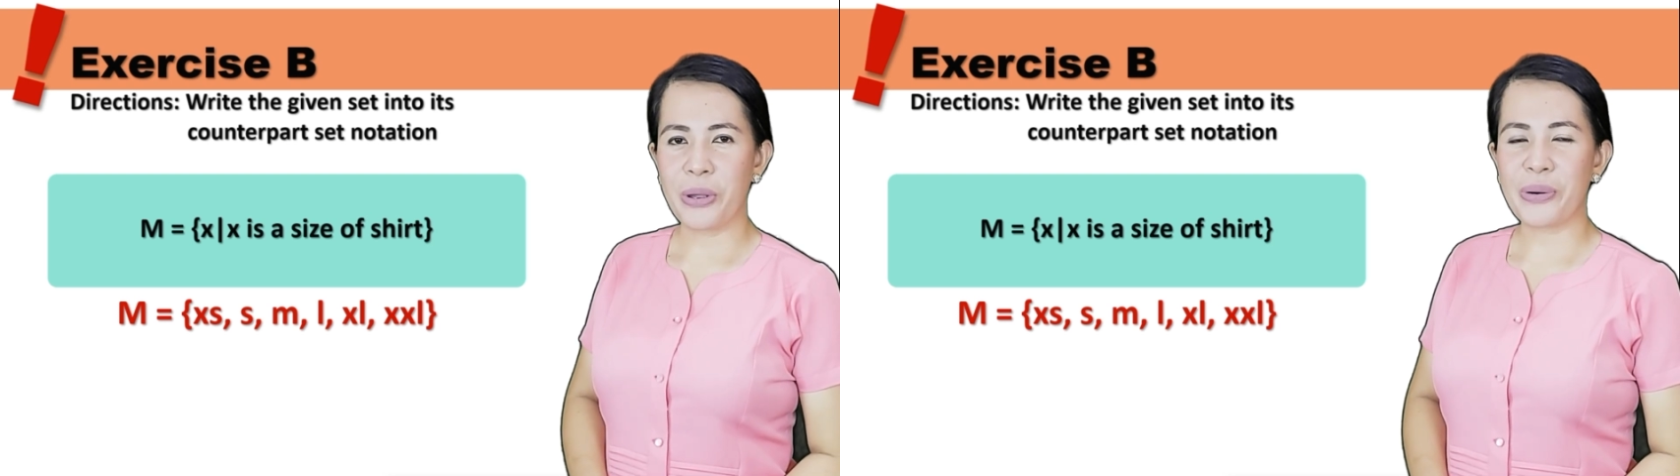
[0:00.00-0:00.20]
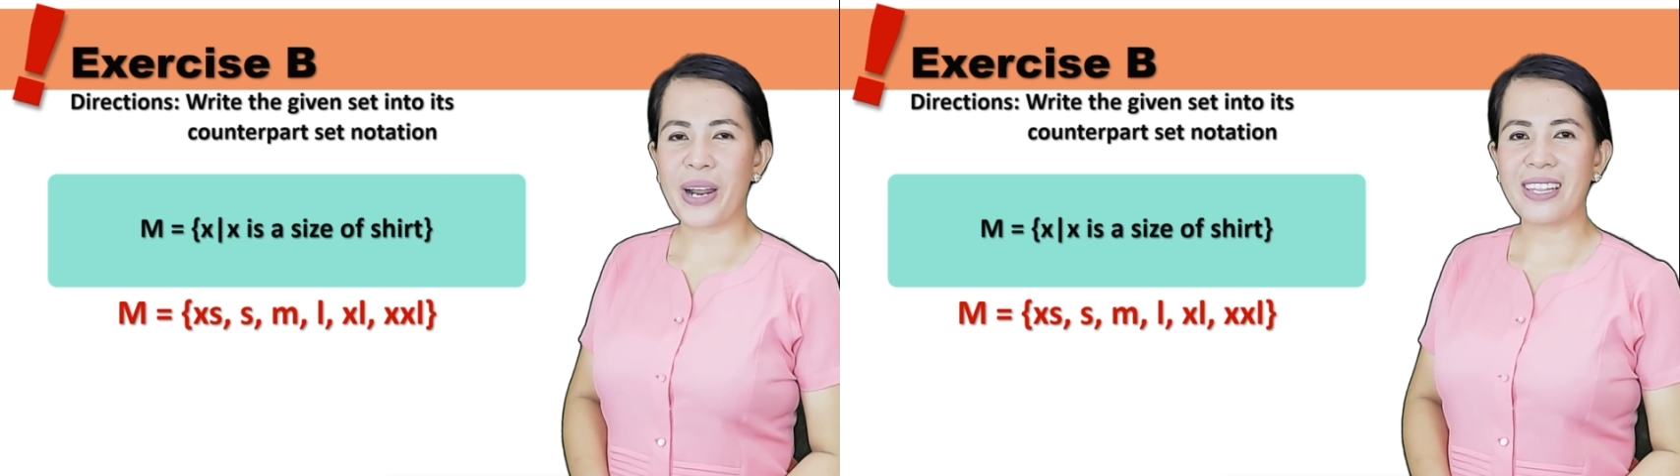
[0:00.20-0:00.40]

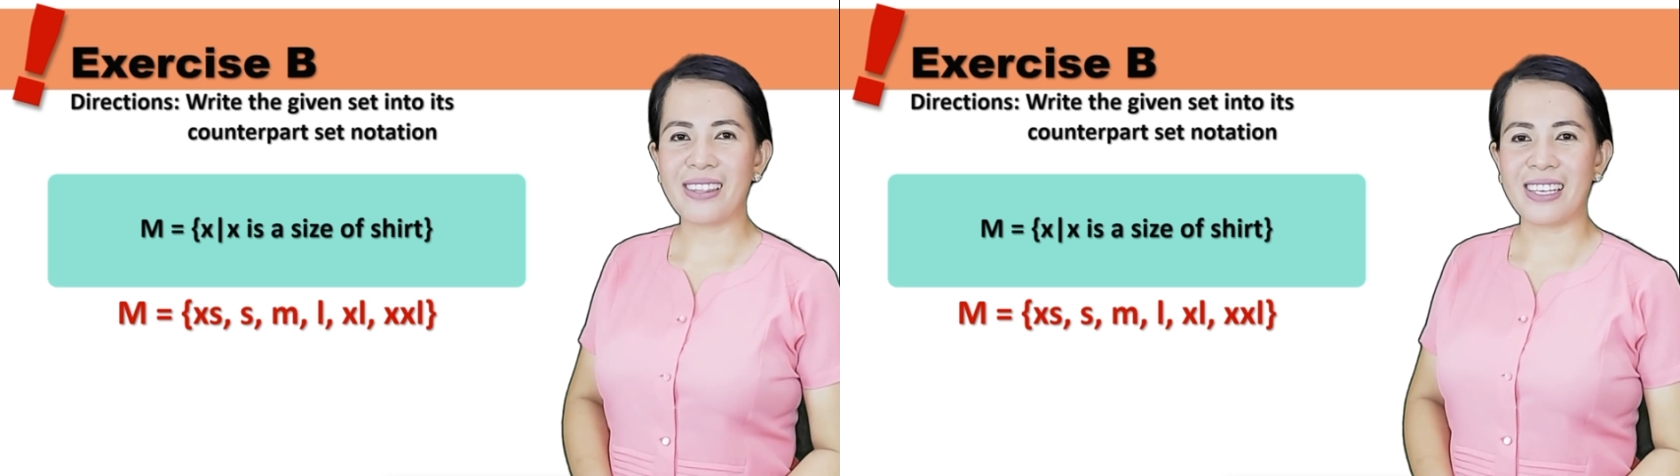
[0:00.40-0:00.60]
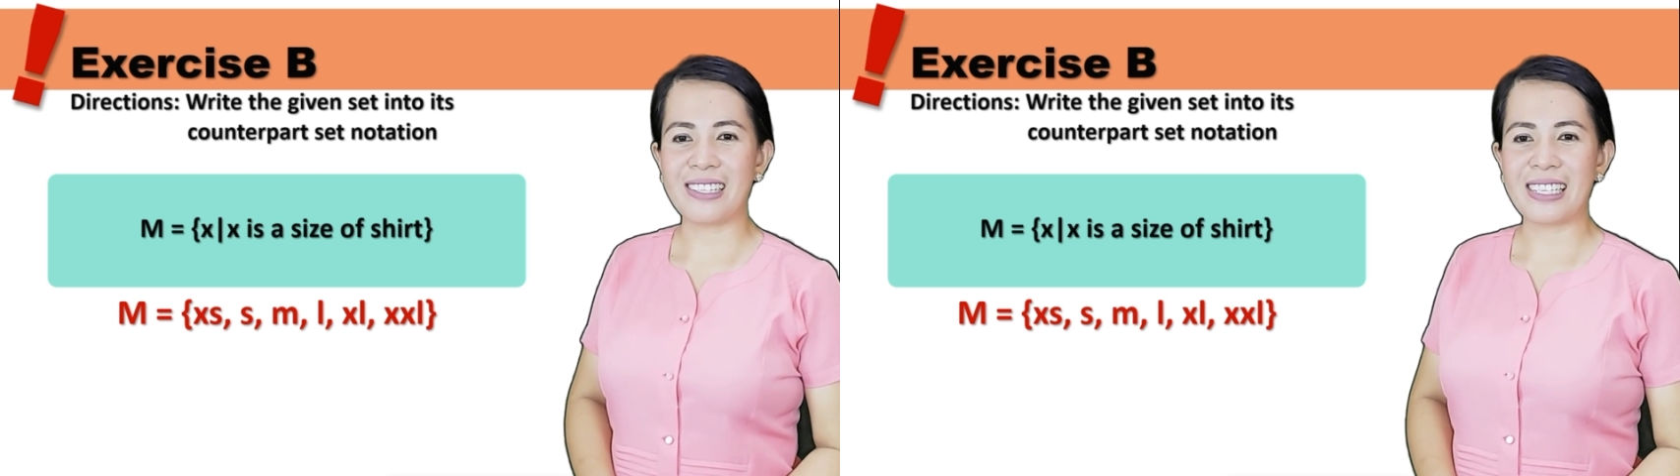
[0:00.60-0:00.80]
we write
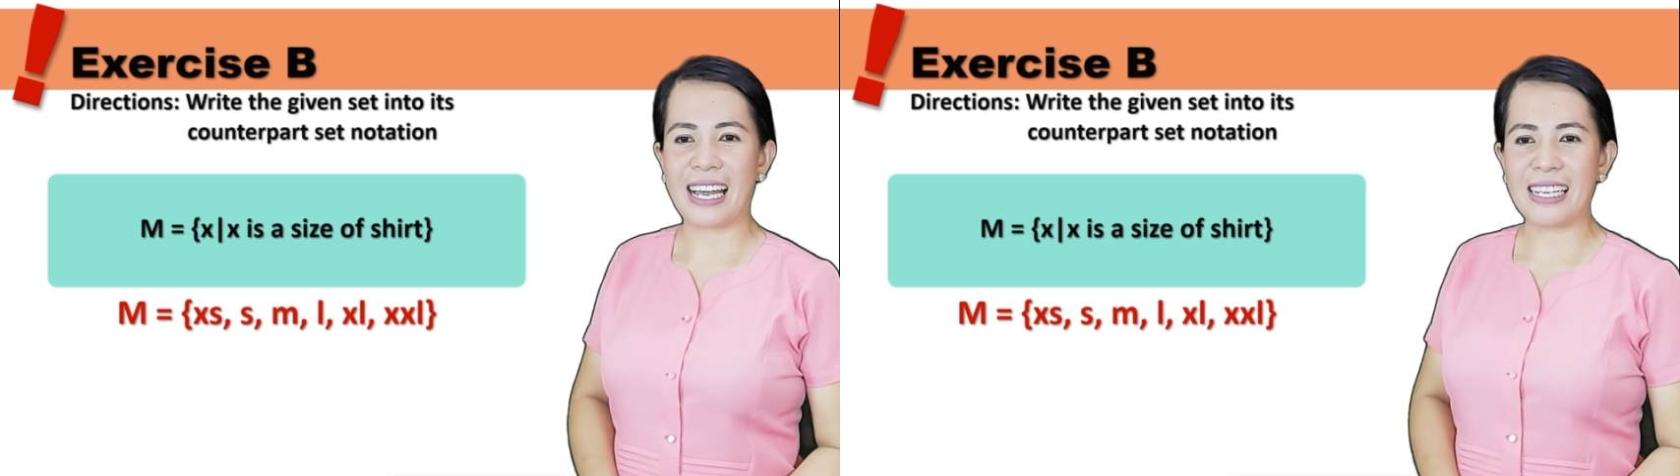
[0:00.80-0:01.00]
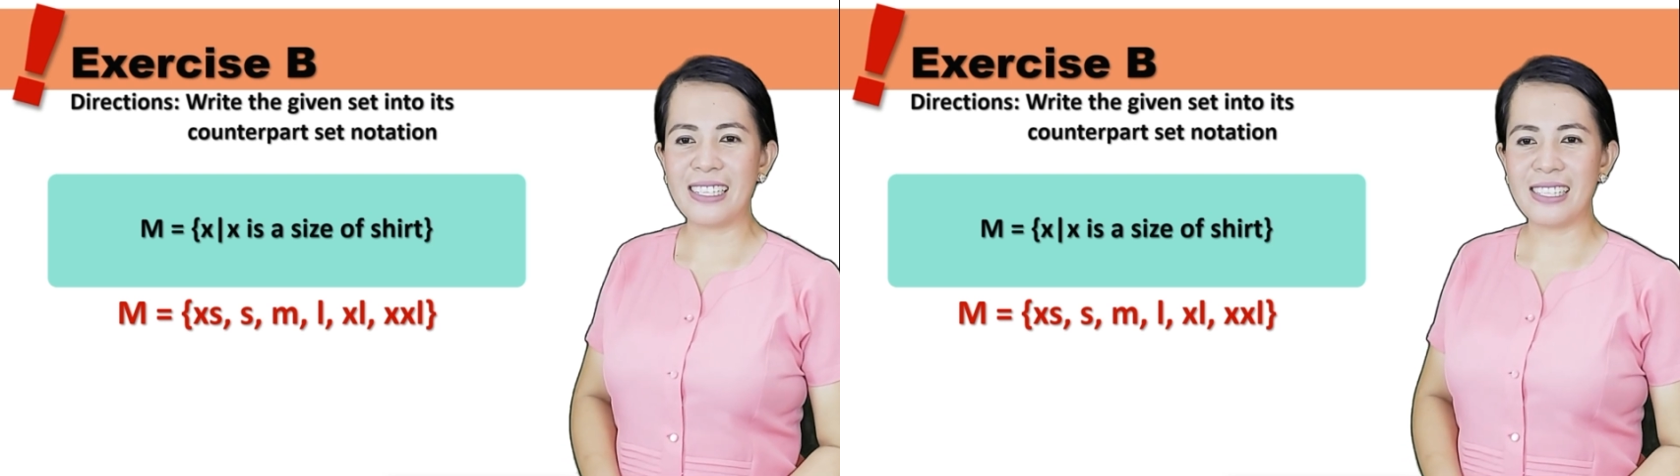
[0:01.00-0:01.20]
this
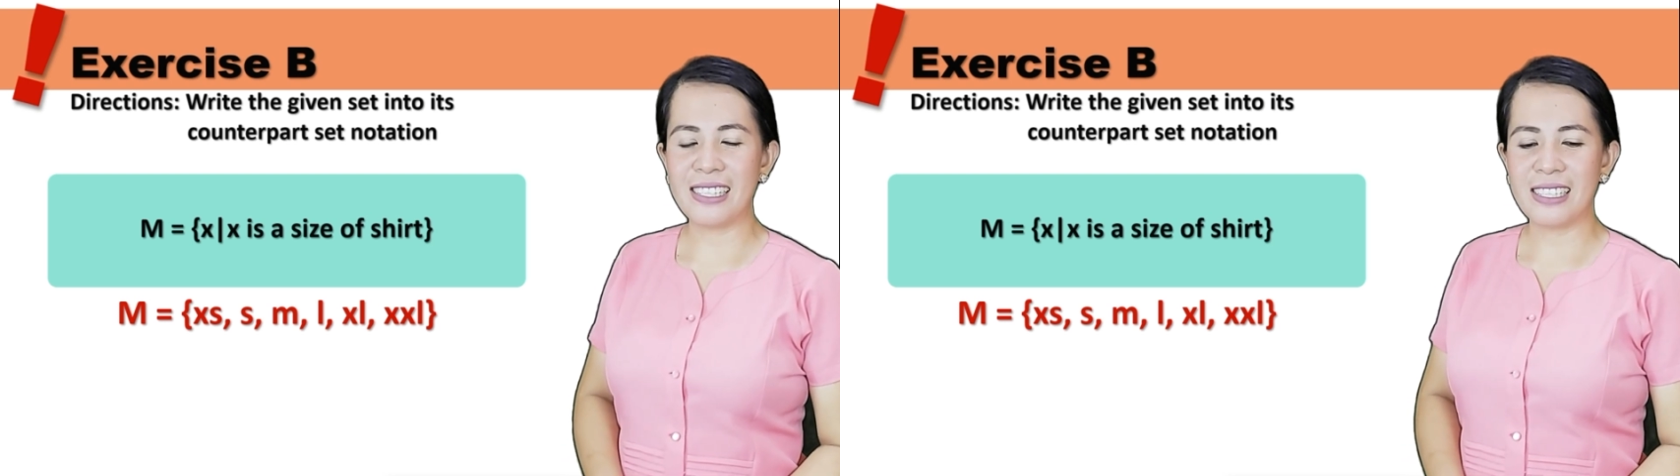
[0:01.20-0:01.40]
as